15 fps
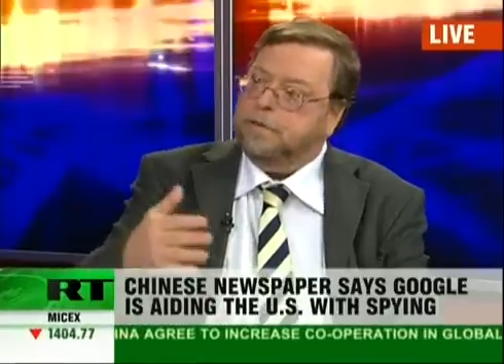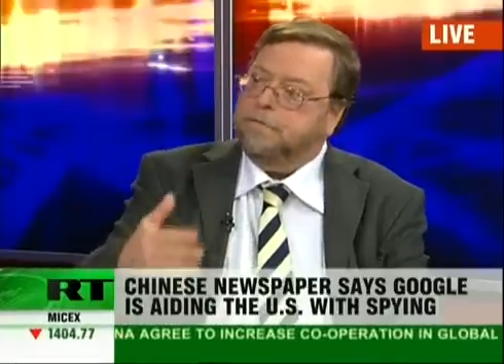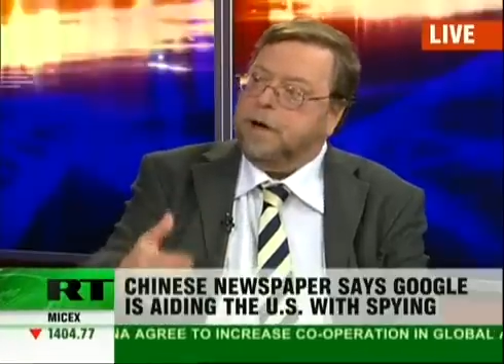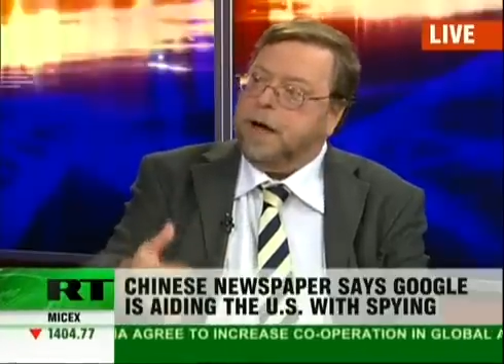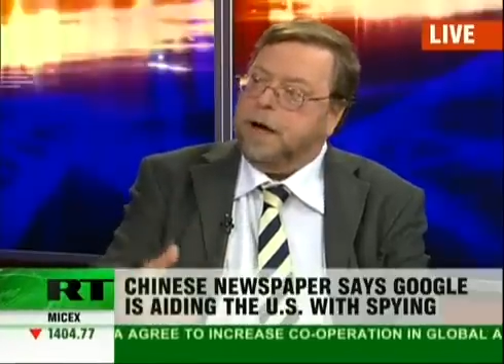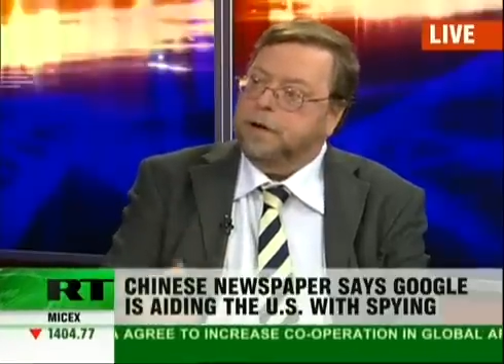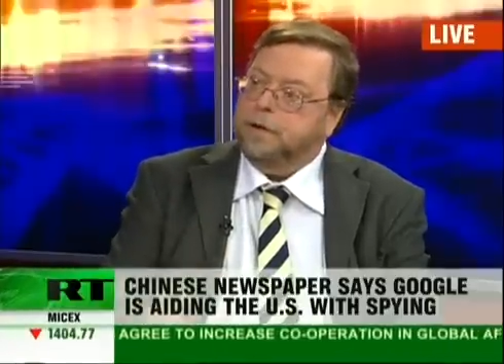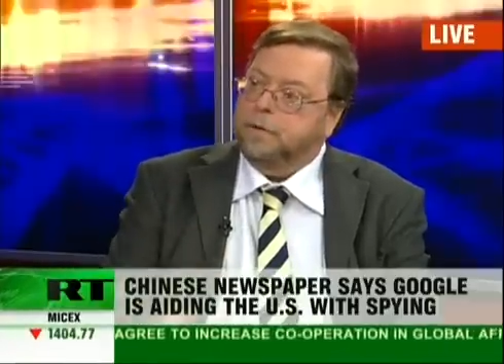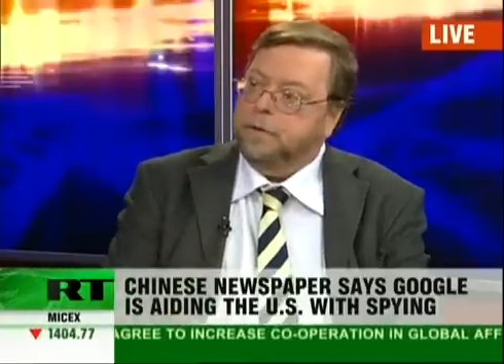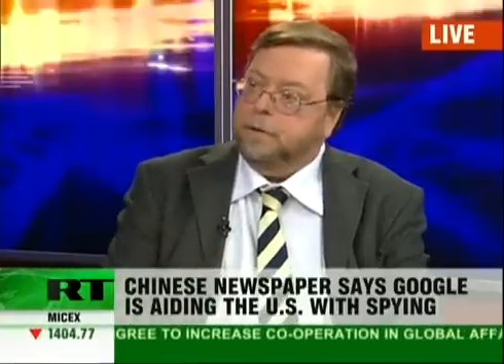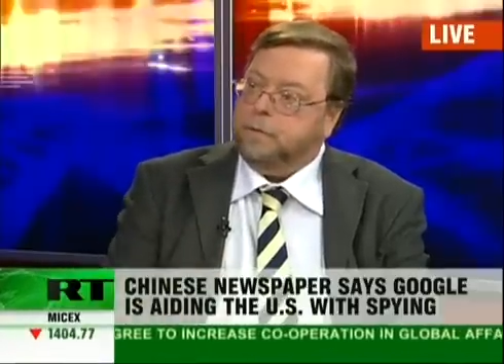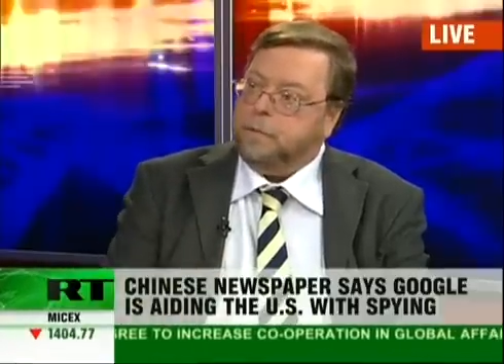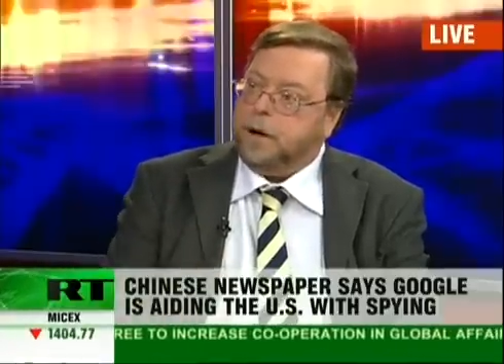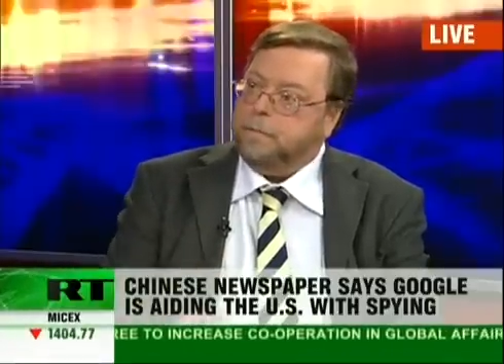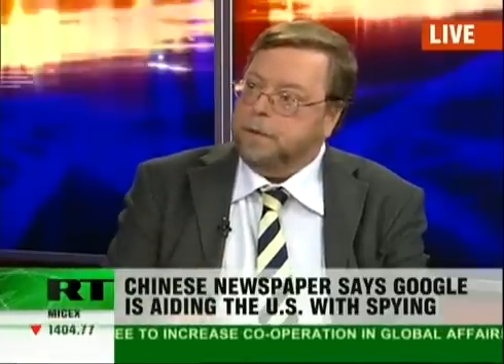the value of
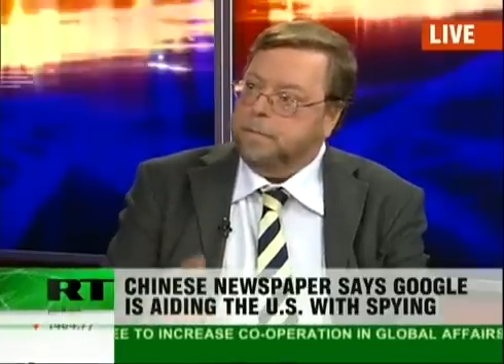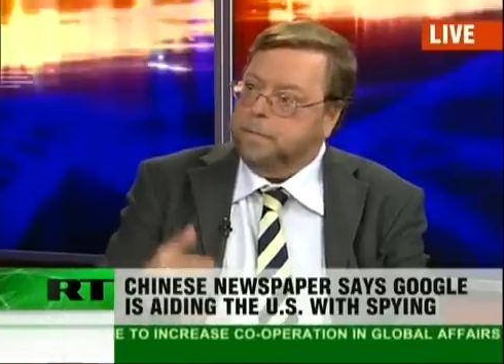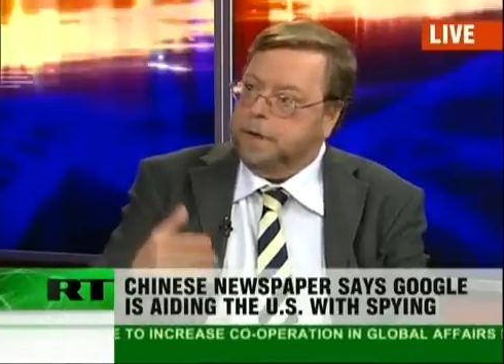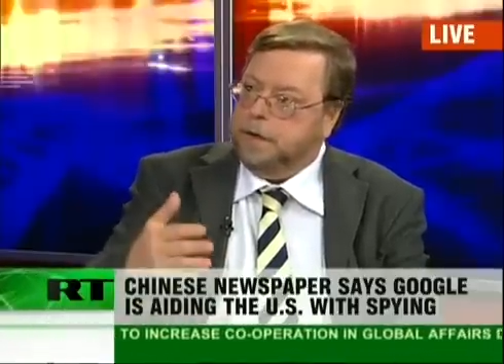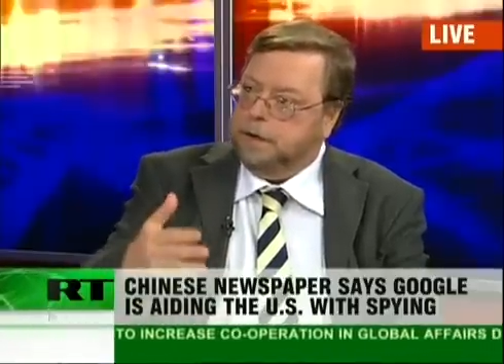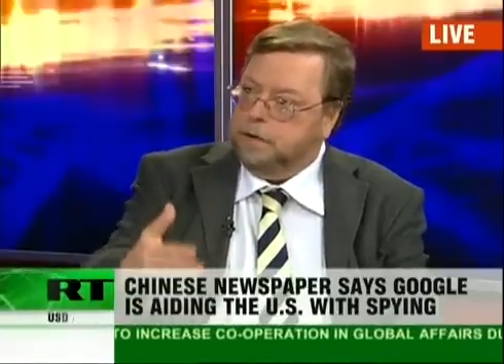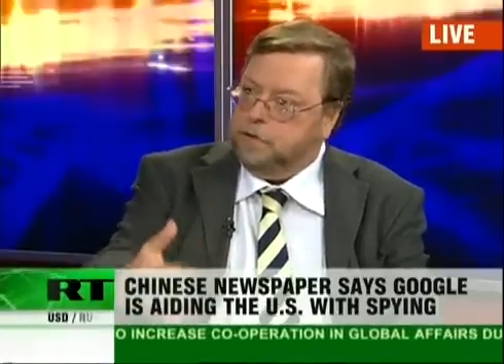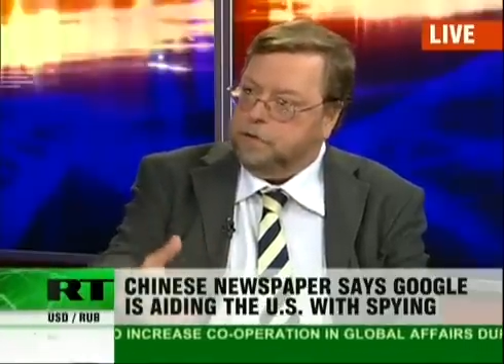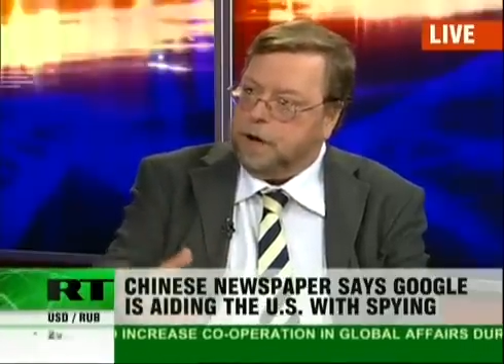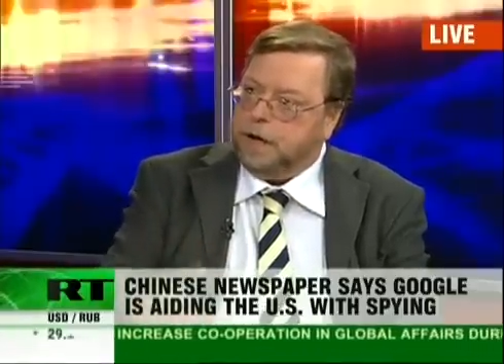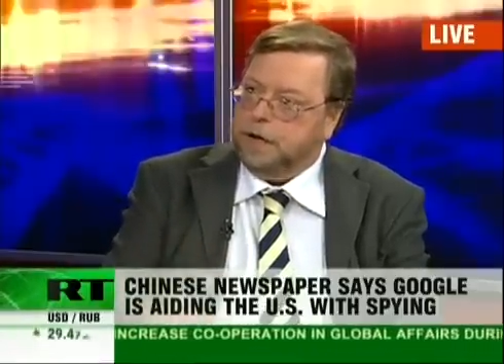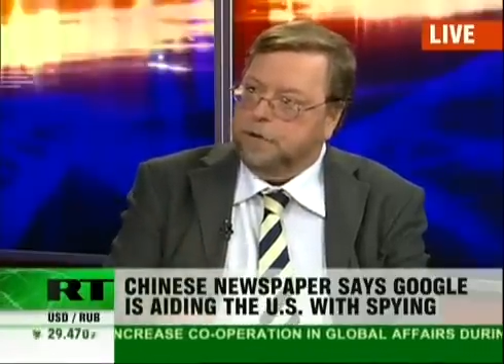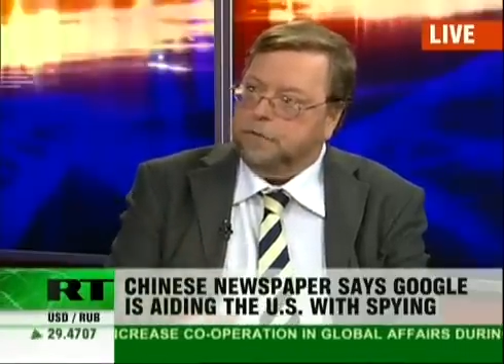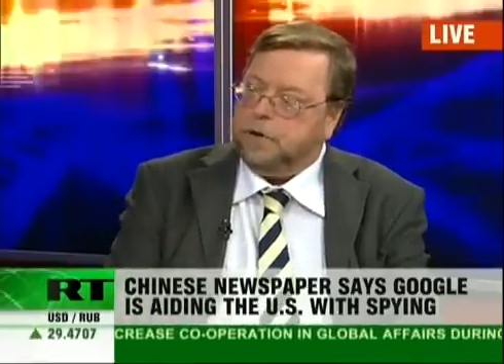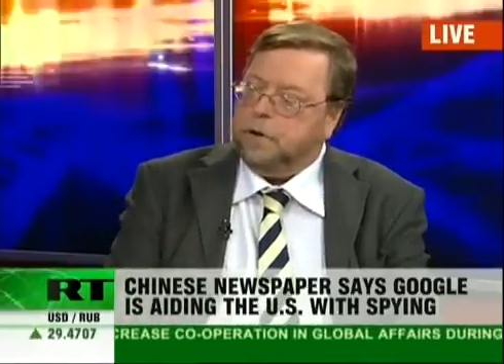the renminbi, the
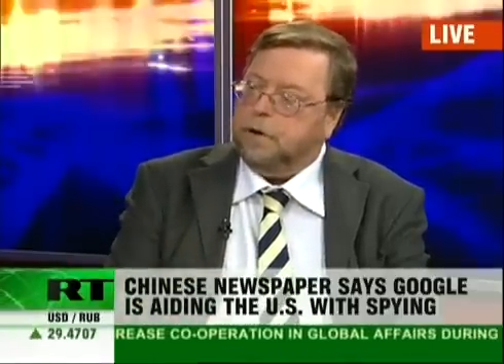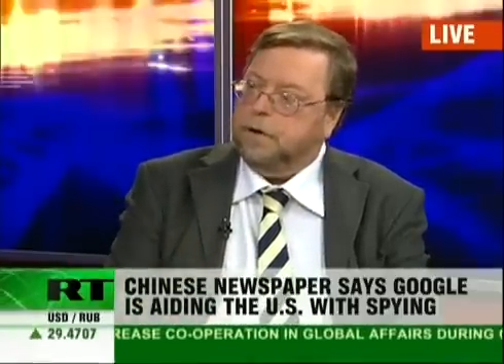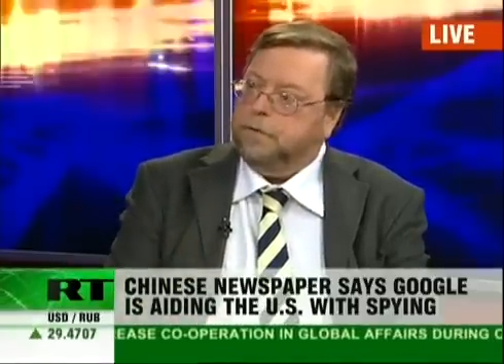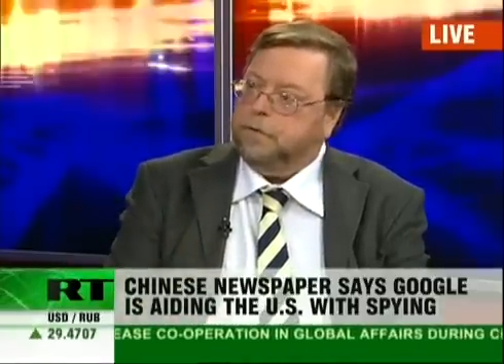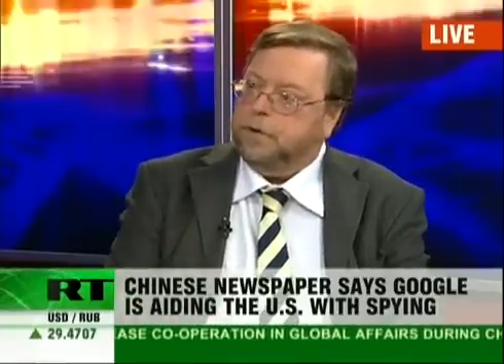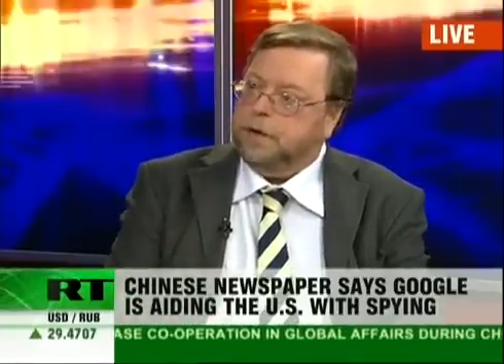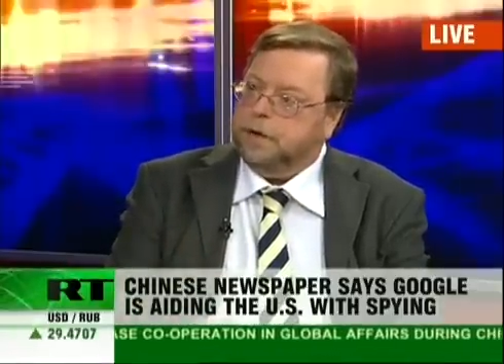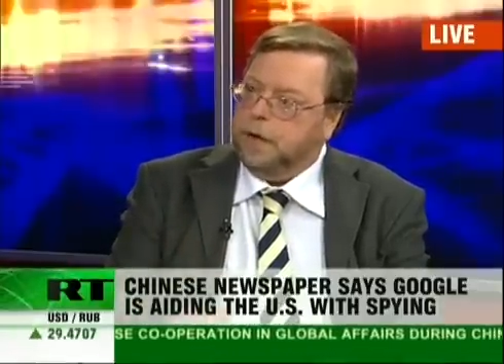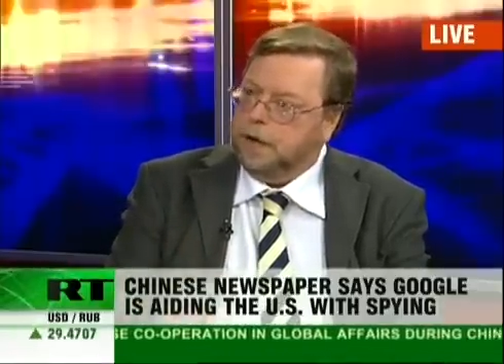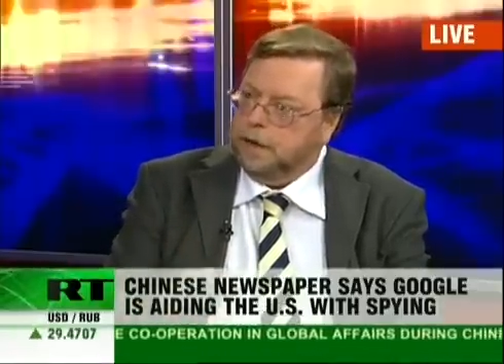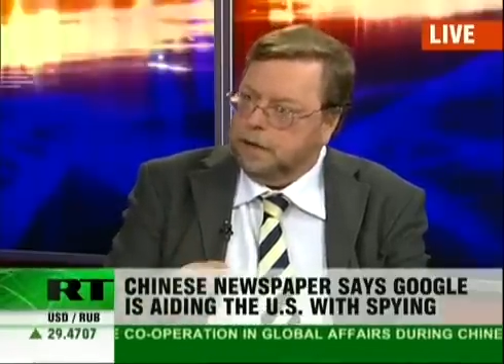Chinese currency.